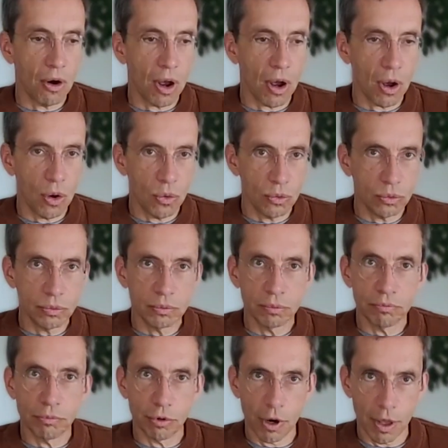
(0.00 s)
her
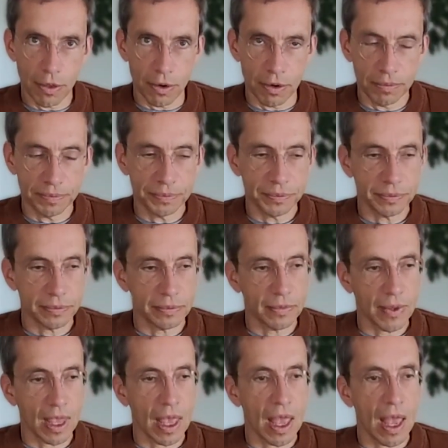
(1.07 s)
own brother
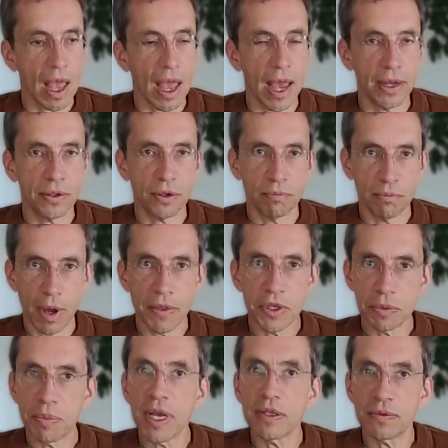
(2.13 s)
and her
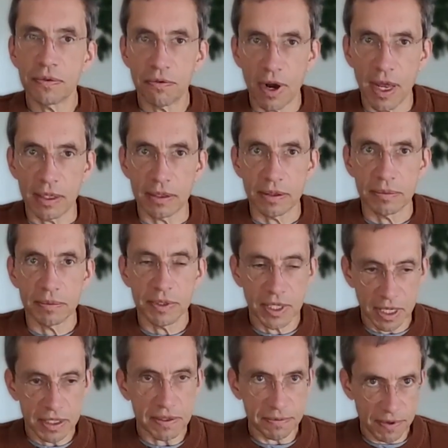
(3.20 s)
mother's best friend
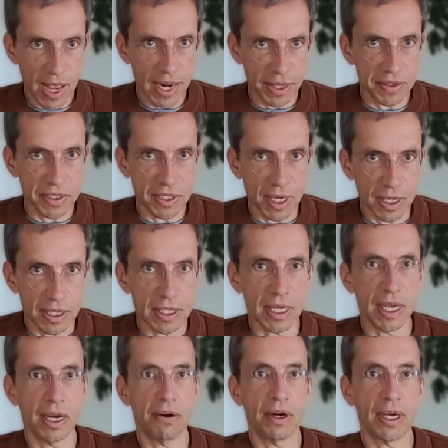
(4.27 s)
testified at the
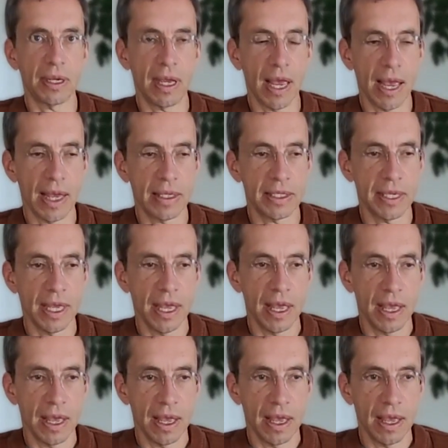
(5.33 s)
sentencing hearing, and
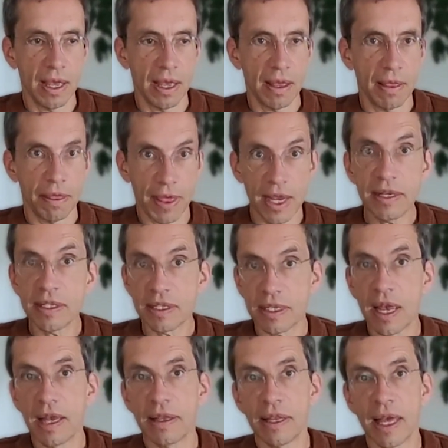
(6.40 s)
they
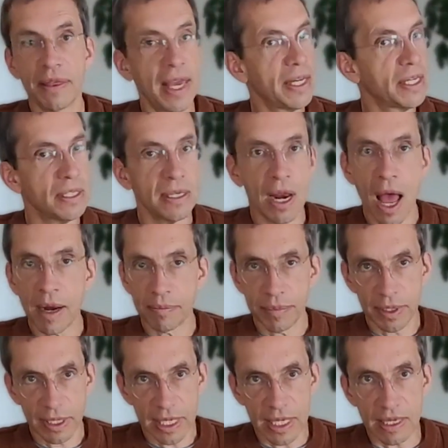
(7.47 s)
said that they did
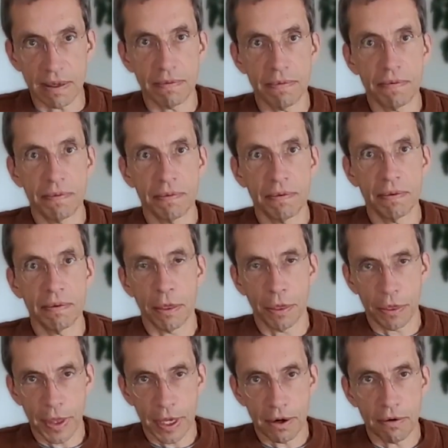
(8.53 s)
not believe the
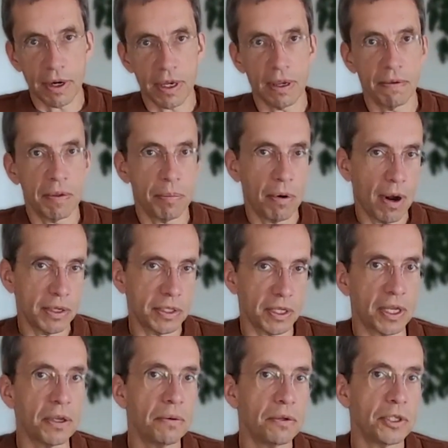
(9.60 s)
theory of the
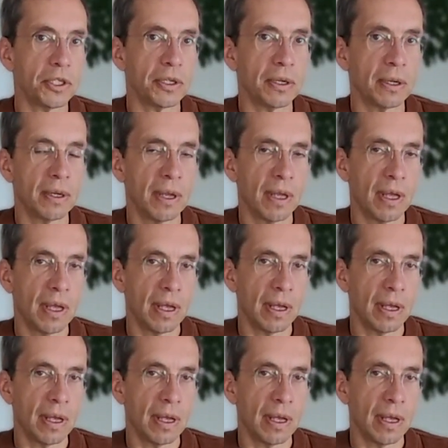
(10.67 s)
prosecution